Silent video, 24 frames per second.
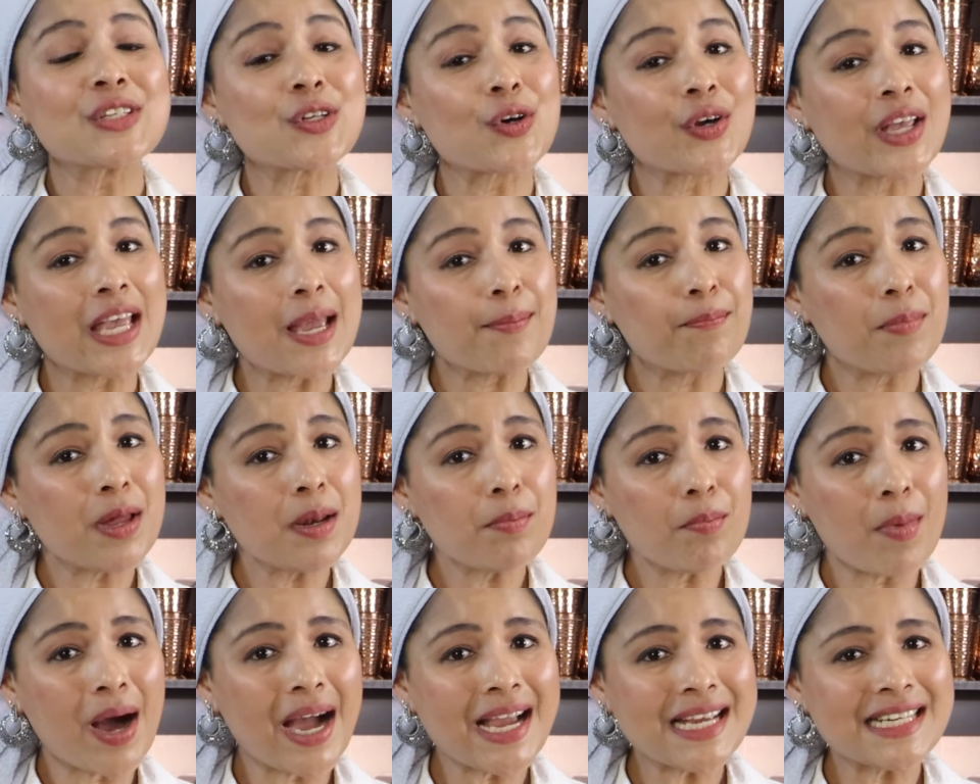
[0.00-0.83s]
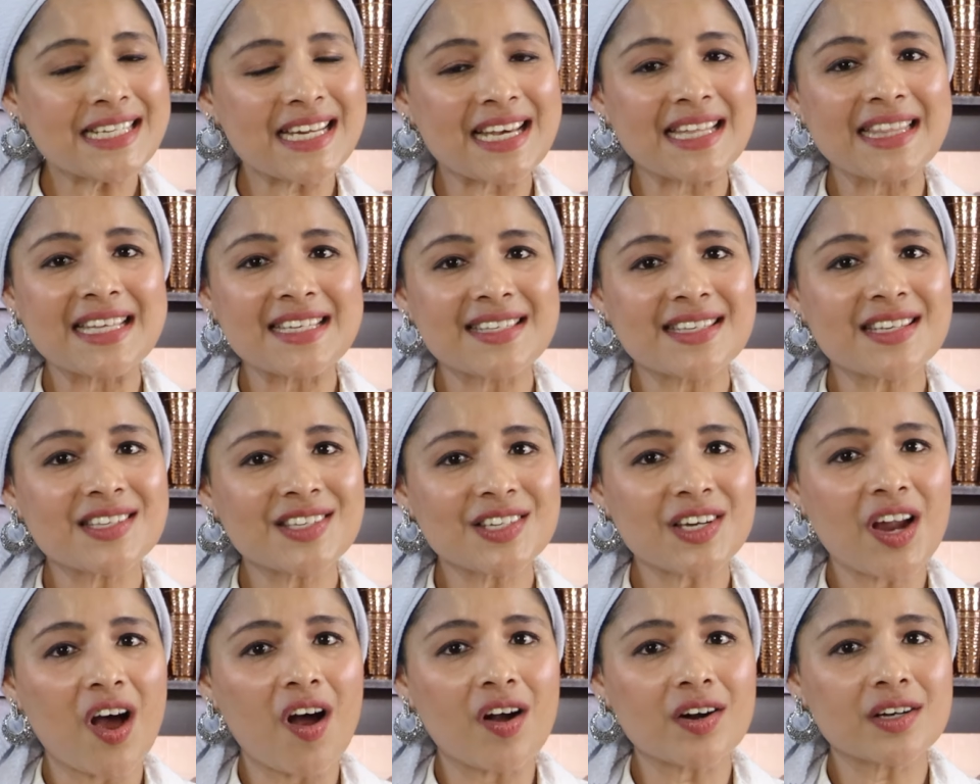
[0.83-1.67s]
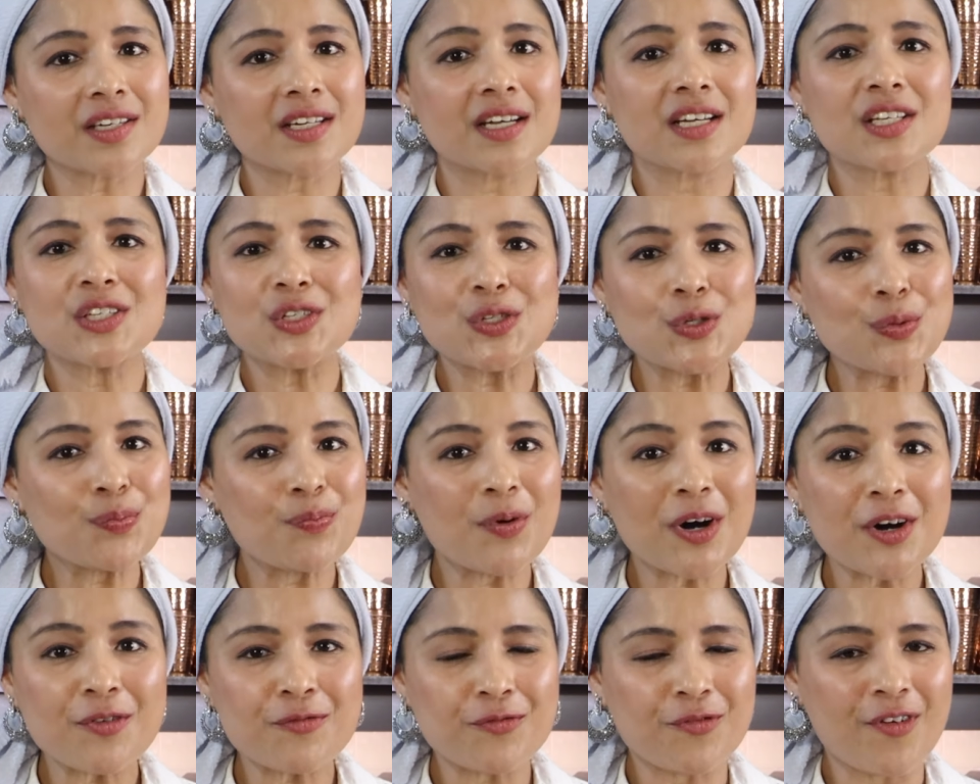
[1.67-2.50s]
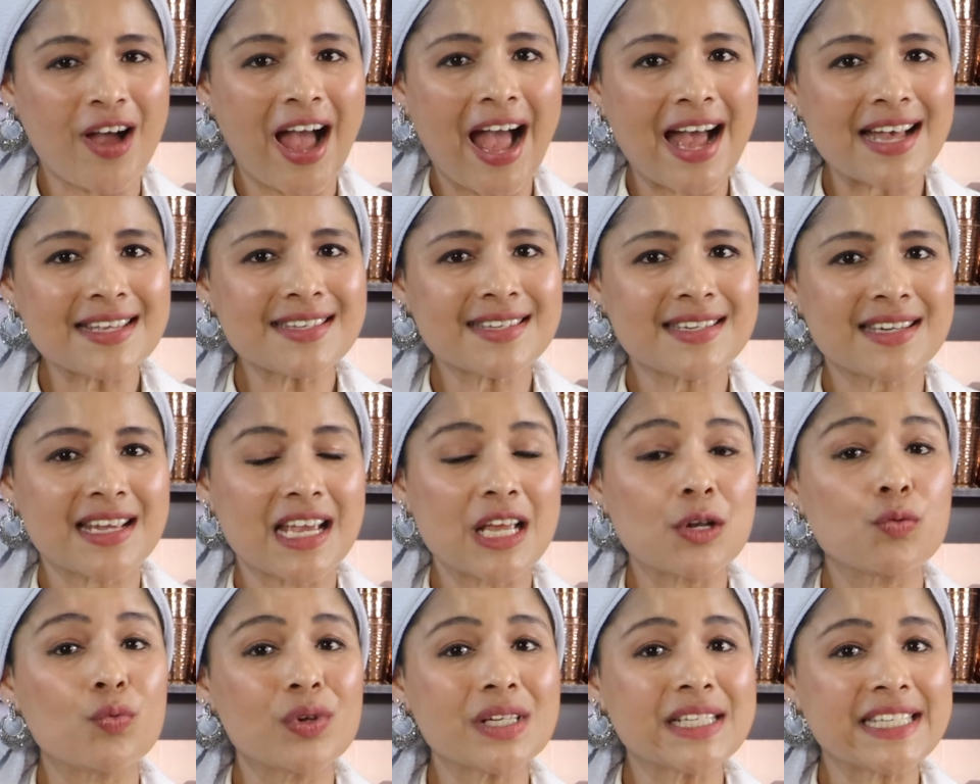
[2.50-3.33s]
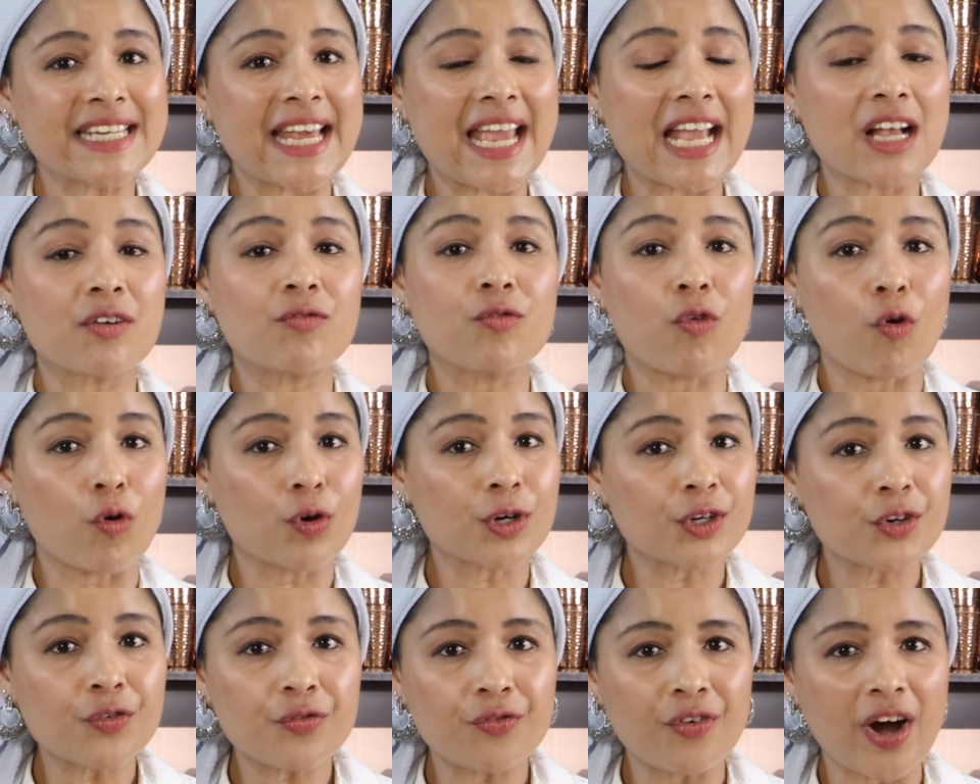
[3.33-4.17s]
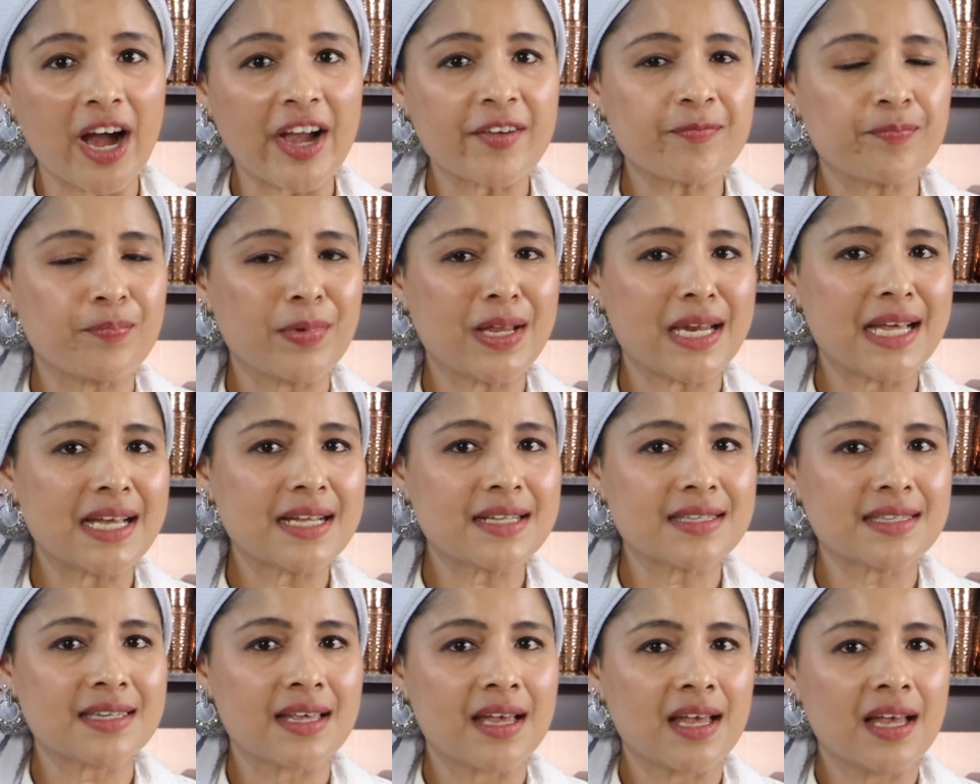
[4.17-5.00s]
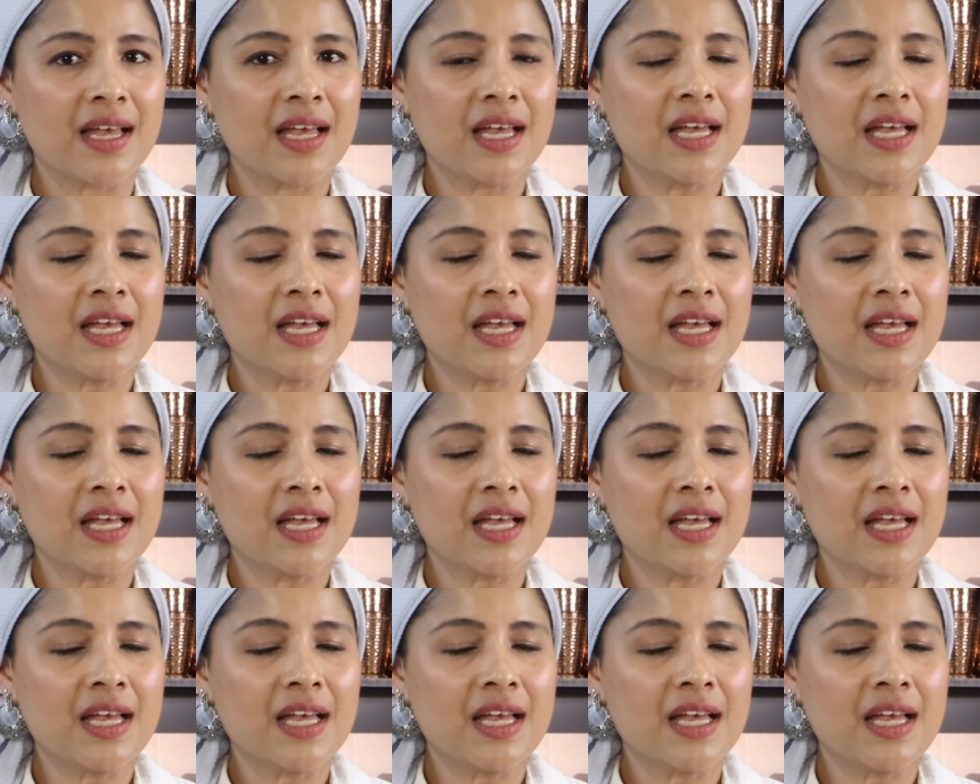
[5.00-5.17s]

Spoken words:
So keep in mind, this is not super fast. It will take 4 to 5 minutes.